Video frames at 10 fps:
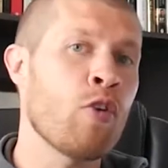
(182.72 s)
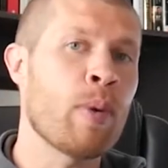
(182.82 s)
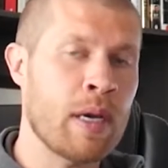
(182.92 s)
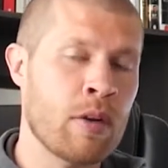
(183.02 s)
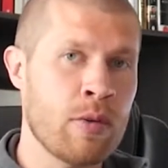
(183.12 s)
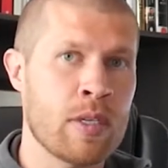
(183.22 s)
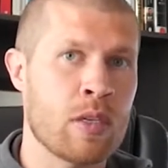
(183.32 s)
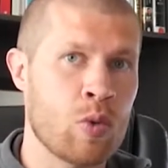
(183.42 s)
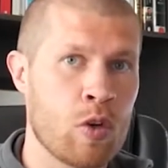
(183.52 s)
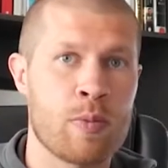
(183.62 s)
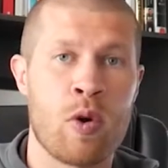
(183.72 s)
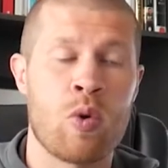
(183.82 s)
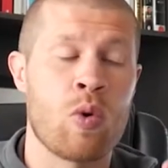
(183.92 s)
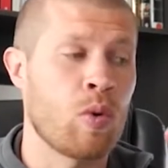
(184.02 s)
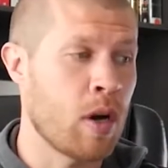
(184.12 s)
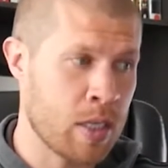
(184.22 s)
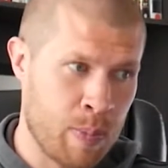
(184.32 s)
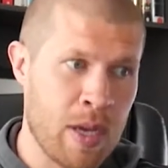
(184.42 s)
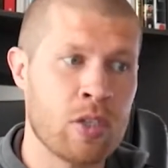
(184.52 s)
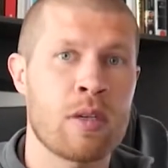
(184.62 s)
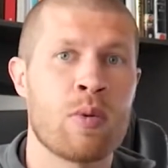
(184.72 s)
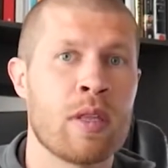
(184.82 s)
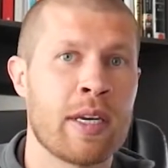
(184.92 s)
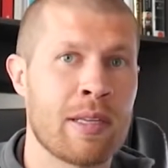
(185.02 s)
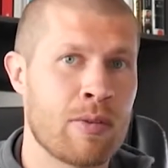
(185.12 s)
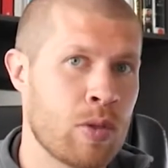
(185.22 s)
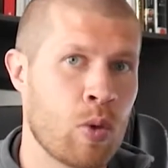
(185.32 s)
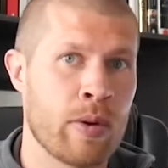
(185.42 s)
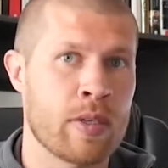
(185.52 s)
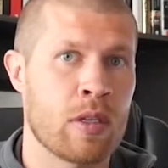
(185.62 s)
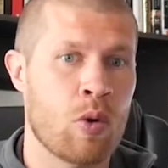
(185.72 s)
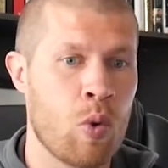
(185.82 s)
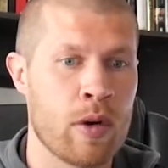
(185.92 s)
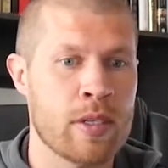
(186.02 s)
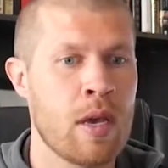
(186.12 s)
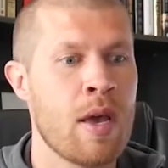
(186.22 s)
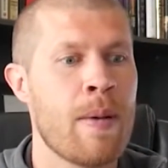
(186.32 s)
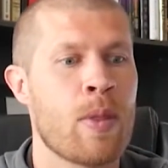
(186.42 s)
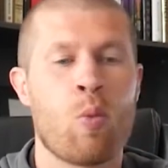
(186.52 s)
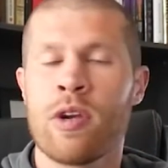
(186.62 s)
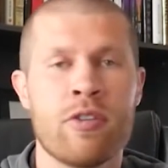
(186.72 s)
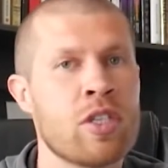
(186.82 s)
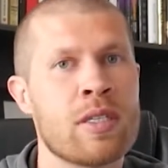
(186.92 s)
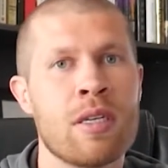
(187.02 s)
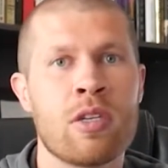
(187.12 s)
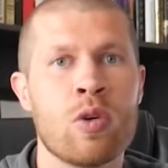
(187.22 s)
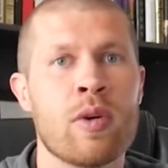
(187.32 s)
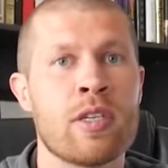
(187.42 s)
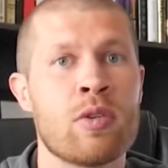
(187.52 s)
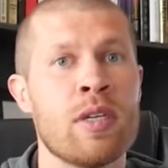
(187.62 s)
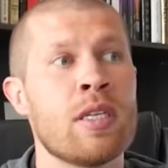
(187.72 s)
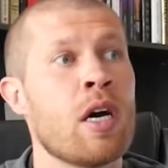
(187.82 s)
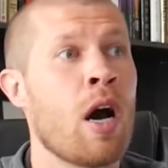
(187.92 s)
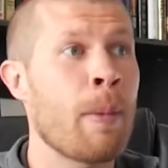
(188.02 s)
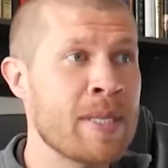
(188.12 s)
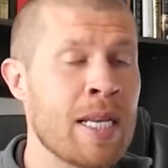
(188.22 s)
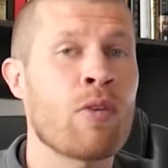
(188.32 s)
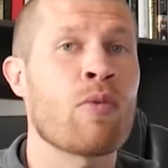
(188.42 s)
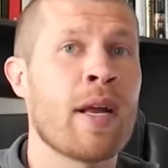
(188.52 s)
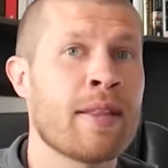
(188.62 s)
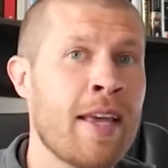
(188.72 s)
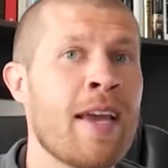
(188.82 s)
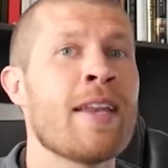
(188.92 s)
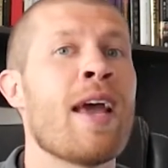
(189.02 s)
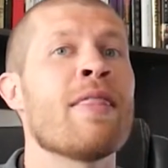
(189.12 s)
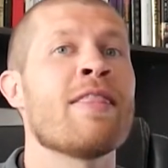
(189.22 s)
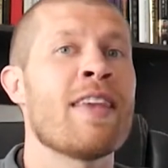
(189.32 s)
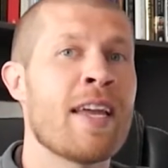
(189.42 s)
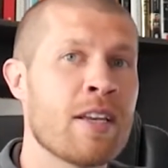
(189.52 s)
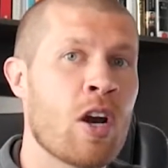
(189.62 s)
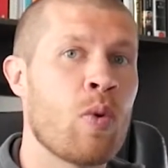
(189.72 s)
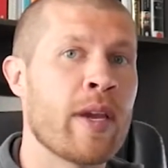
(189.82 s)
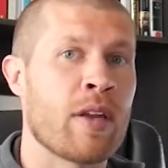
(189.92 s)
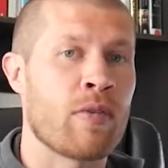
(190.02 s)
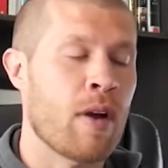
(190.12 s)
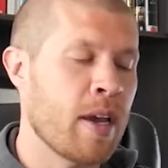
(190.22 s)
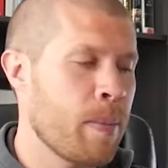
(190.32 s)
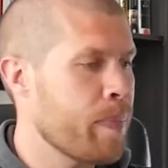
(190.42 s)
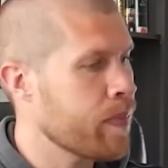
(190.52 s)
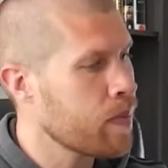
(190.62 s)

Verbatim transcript: you plan on using SourceMogul, especially with like the tutorials in the course, what you just need to do is you need to update it right then and then go in, right?